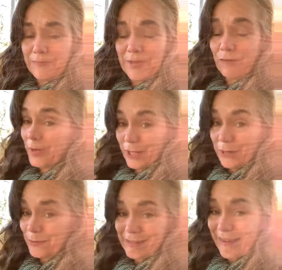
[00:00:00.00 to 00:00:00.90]
everybody
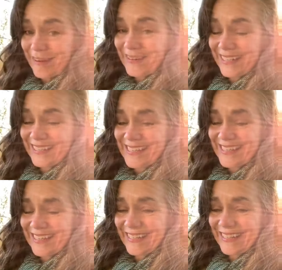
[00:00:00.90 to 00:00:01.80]
knows now, is
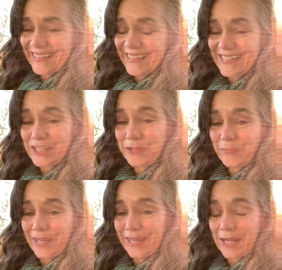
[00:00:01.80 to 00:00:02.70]
the decision
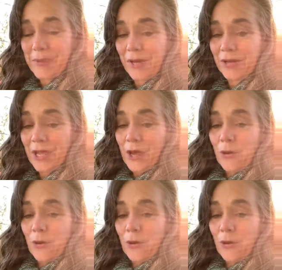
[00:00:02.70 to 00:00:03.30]
making about